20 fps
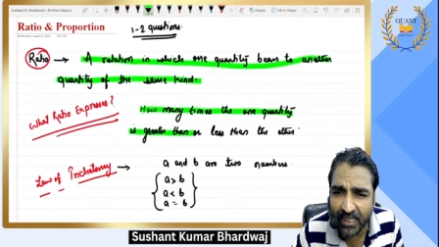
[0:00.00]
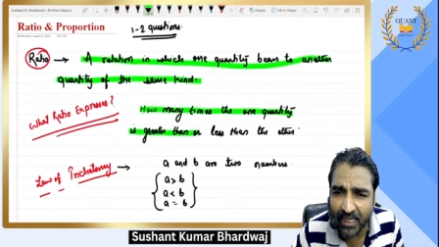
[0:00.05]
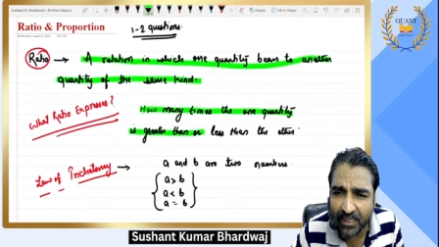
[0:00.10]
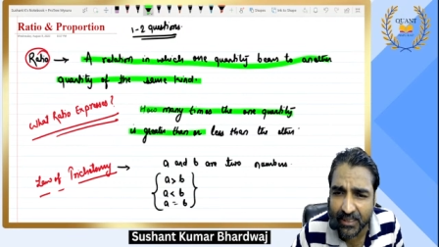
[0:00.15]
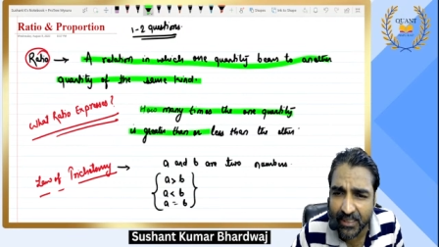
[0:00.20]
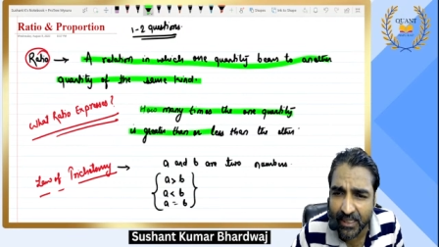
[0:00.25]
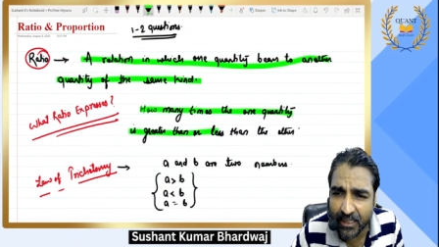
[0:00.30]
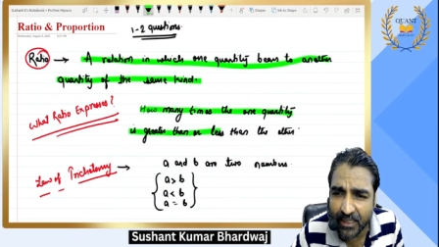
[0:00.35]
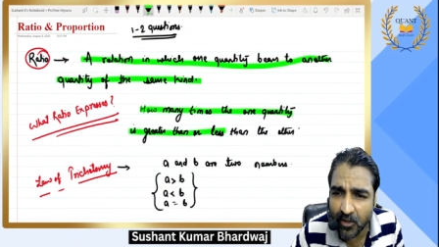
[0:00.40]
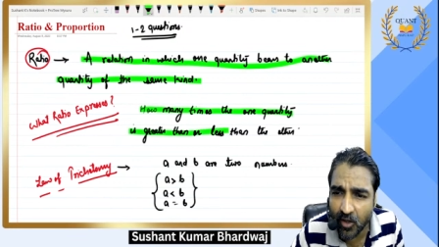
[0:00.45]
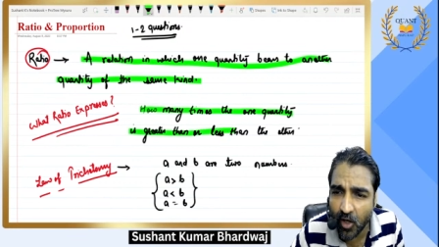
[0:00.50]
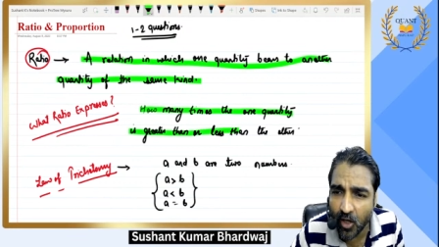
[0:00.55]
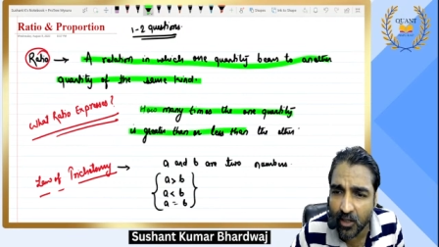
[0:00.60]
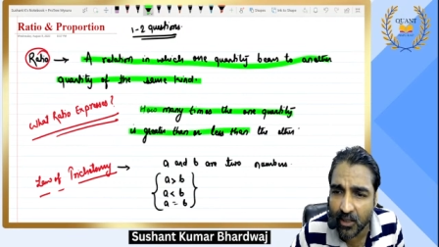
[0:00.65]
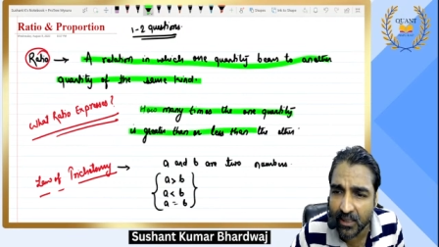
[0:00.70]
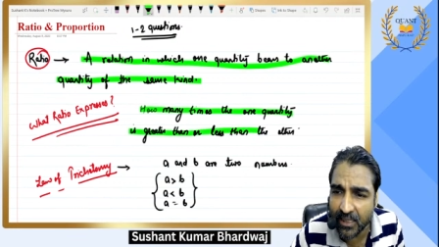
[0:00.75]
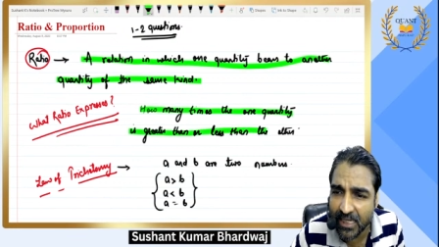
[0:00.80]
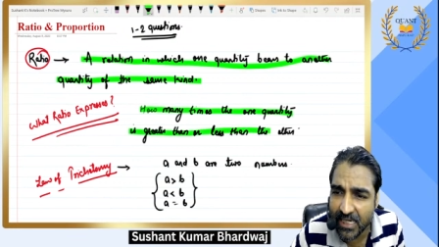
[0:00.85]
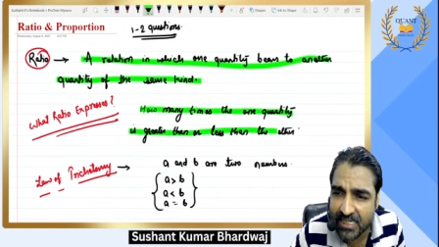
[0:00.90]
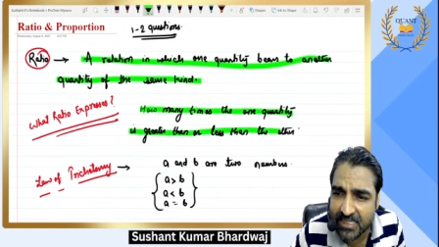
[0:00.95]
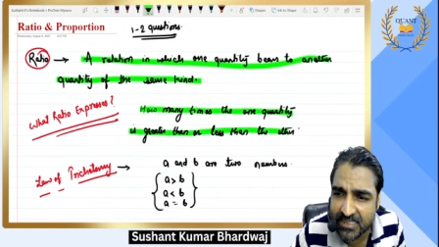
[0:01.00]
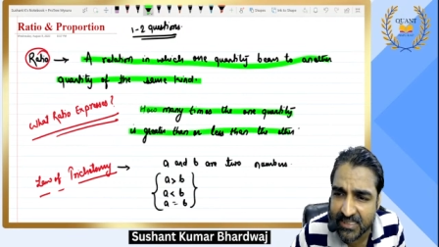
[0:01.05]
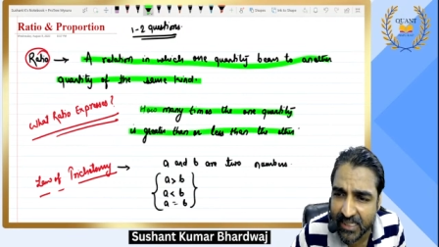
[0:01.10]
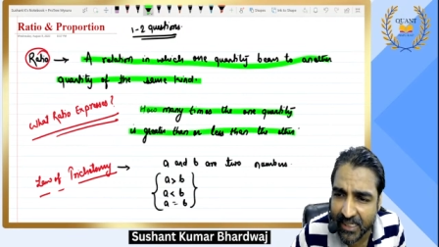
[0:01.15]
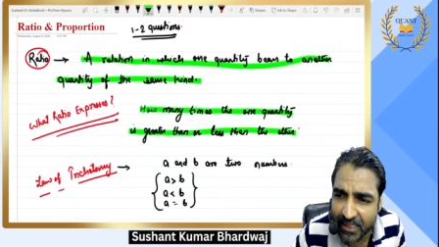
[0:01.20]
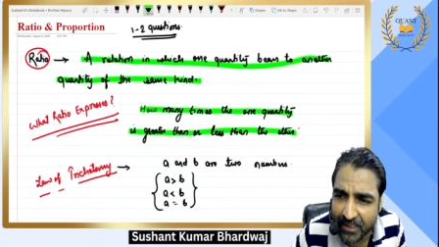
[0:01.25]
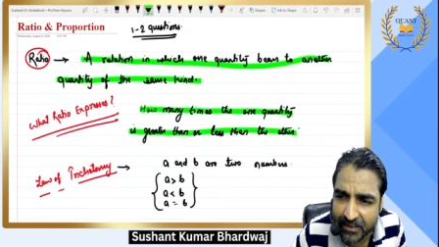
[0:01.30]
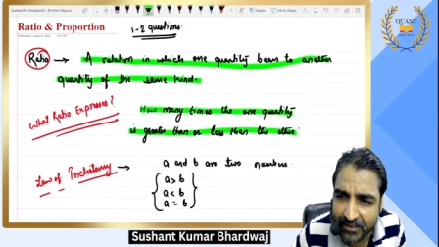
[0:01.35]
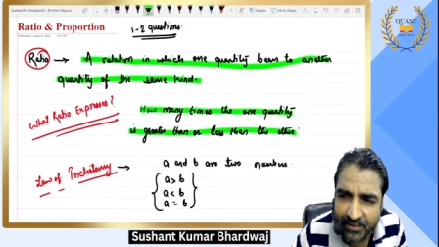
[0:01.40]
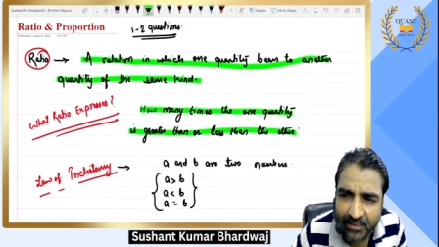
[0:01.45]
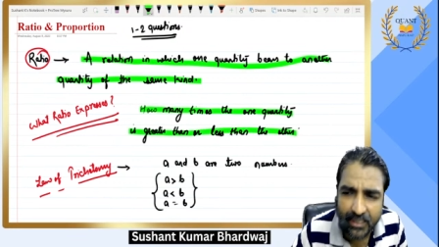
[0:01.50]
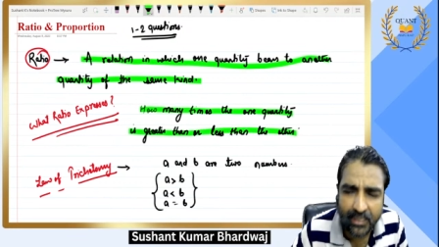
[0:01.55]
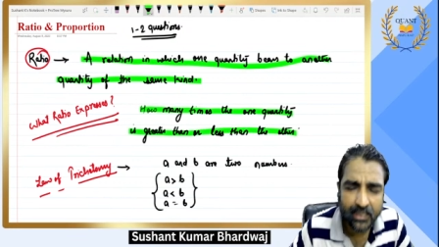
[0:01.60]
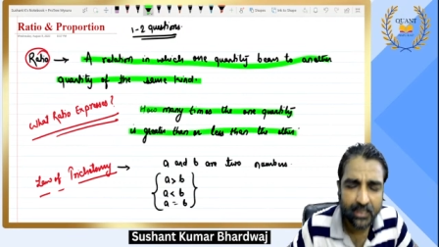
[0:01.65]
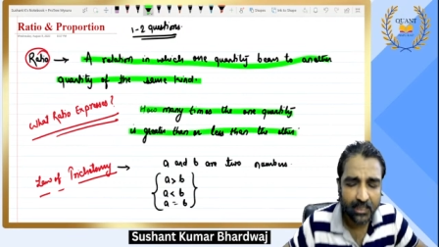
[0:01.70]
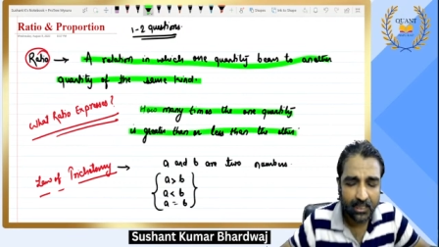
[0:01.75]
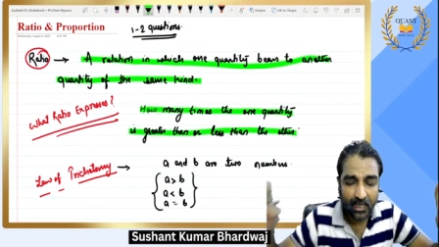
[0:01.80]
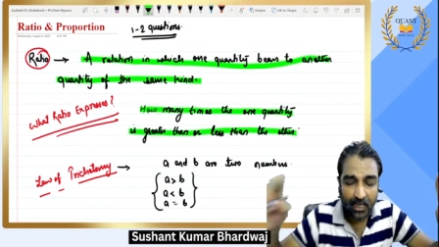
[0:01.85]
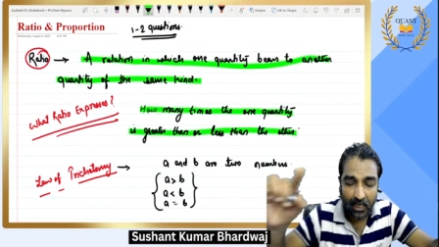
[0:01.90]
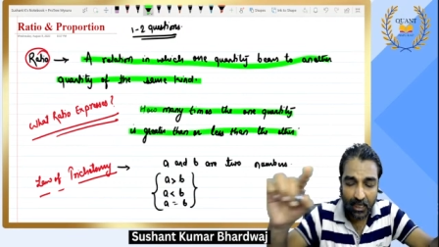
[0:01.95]
than or less than the
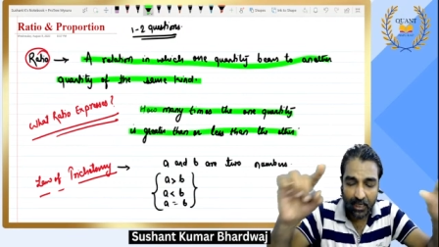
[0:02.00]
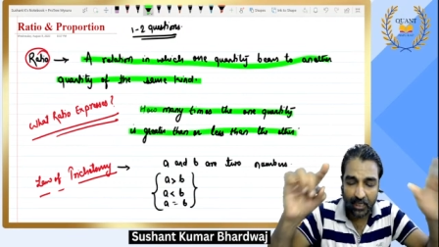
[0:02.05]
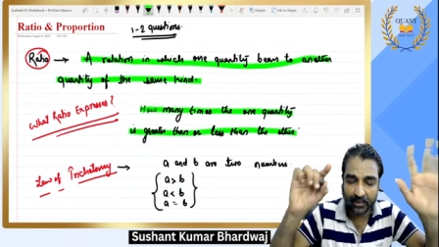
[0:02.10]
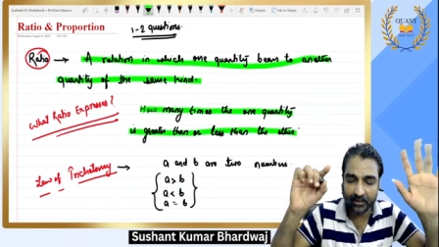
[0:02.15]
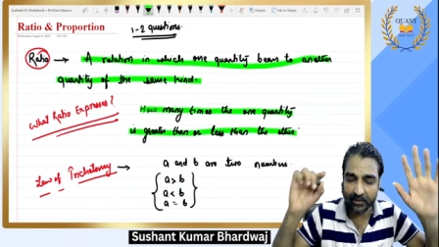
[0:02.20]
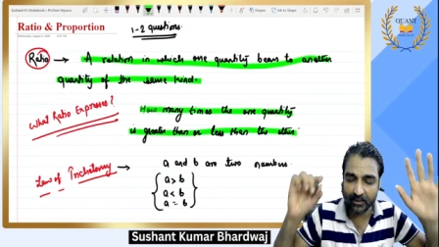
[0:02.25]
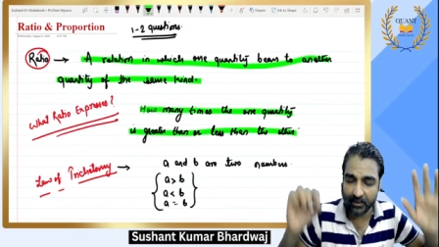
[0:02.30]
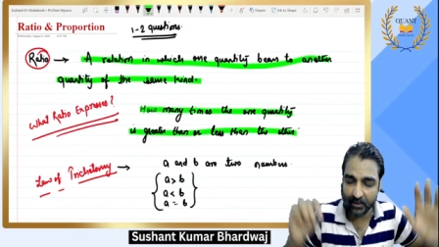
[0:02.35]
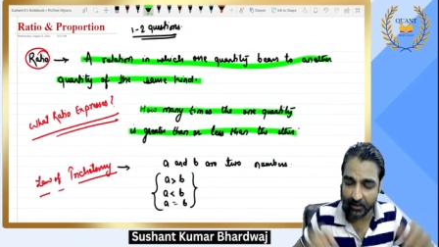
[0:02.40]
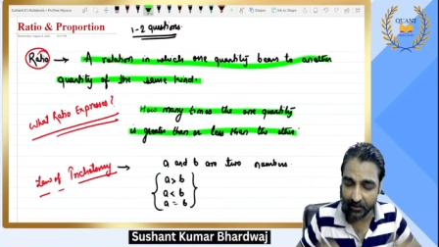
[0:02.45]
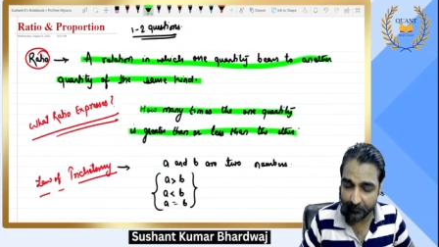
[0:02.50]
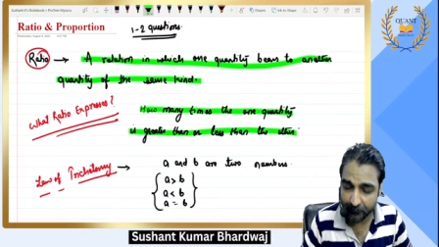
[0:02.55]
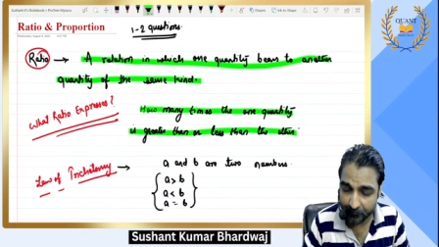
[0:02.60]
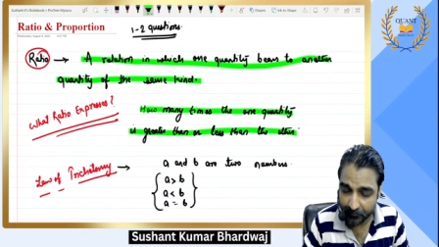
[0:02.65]
other.